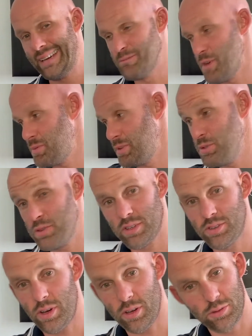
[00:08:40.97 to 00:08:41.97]
Maybe you
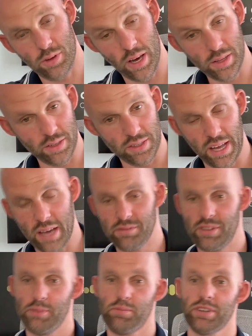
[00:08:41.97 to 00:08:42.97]
can talk to others.
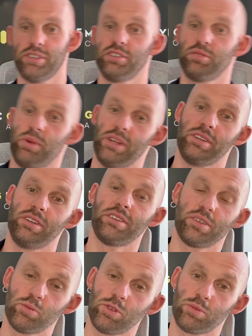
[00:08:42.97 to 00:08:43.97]
Have they participated in
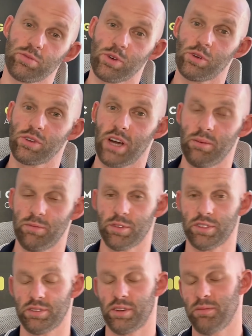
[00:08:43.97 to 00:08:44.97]
similar programs
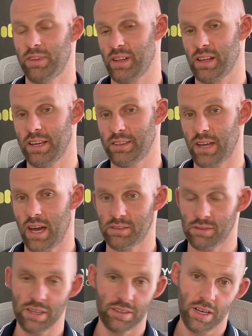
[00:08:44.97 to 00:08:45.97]
or something like
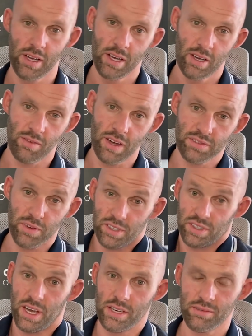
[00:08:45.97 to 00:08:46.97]
that, right? Vice
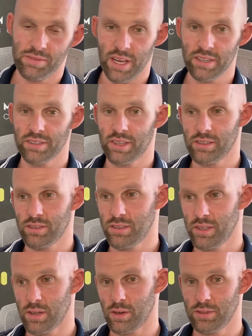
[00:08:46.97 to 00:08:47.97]
versa. And if yes, then
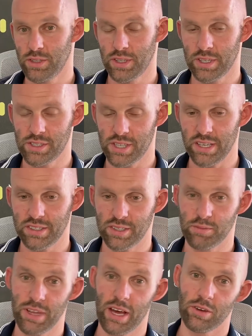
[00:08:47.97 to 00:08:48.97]
you can chase
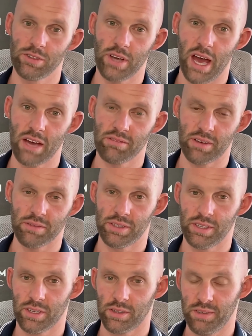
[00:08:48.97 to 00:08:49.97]
them down. You have
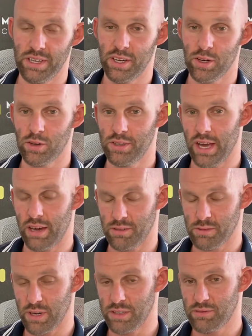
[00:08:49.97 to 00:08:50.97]
everything on video. You have
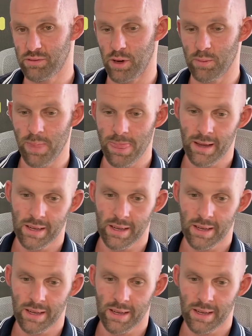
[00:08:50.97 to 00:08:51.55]
a written form.